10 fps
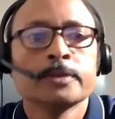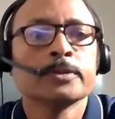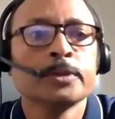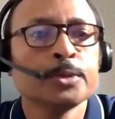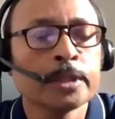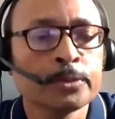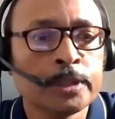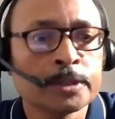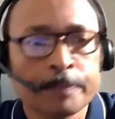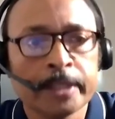So user
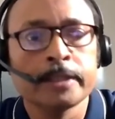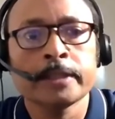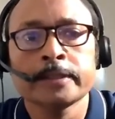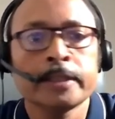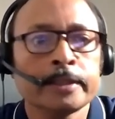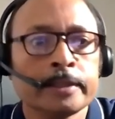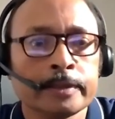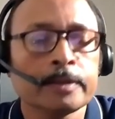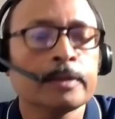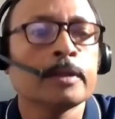will speak, and then
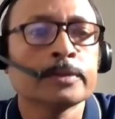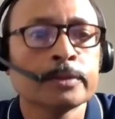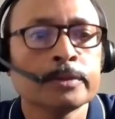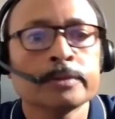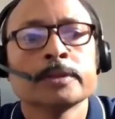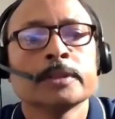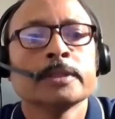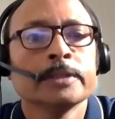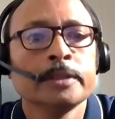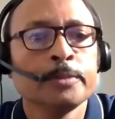also
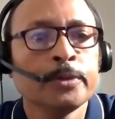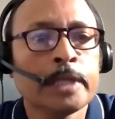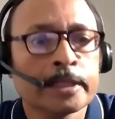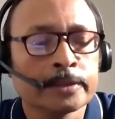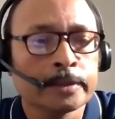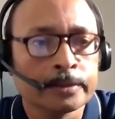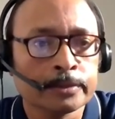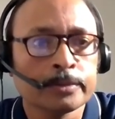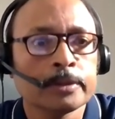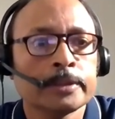the EV will answer.
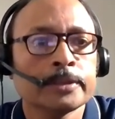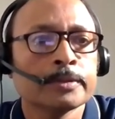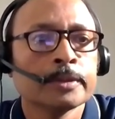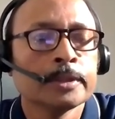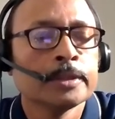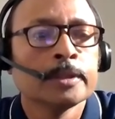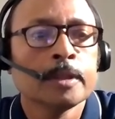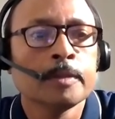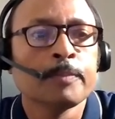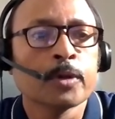So all this
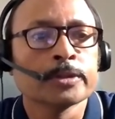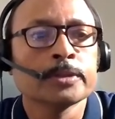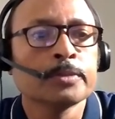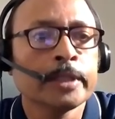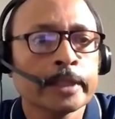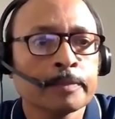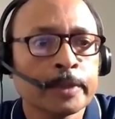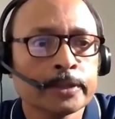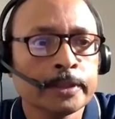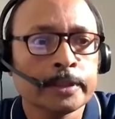process will take
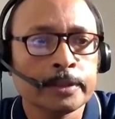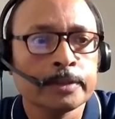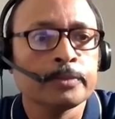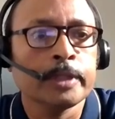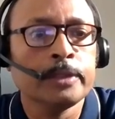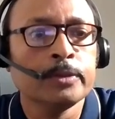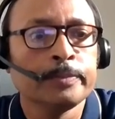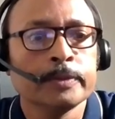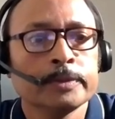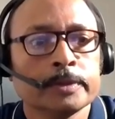place here, while
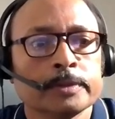loop.